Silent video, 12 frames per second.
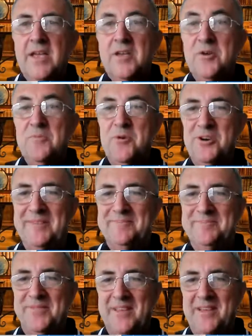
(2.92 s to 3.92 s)
Good morning.
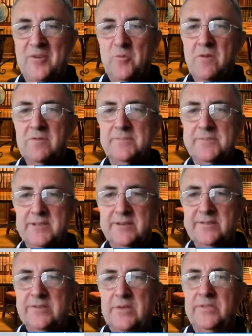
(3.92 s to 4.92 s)
Welcome
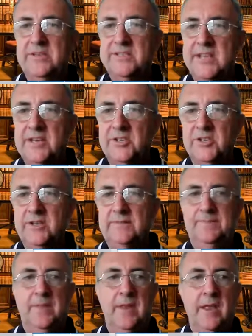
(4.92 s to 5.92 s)
to this
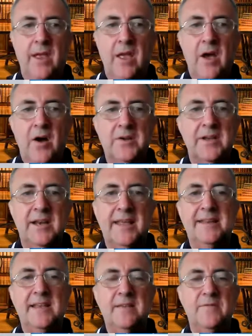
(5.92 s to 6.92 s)
session on
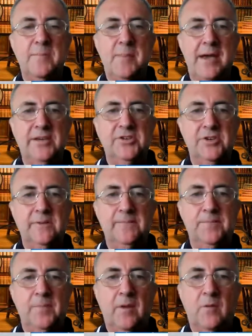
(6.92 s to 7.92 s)
collecting information,
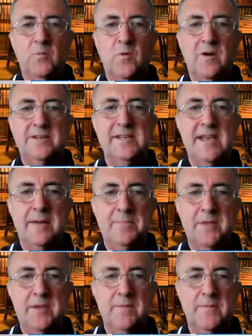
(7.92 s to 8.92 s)
writing up
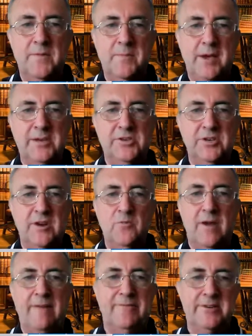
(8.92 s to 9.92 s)
the information and
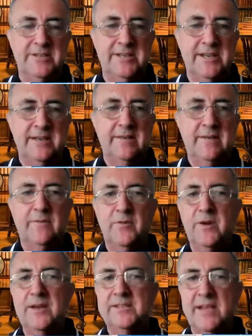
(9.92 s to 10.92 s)
referencing for
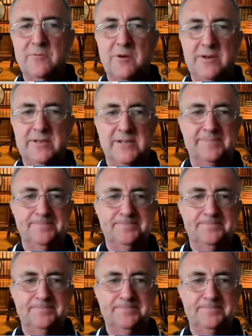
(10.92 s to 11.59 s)
essay writing.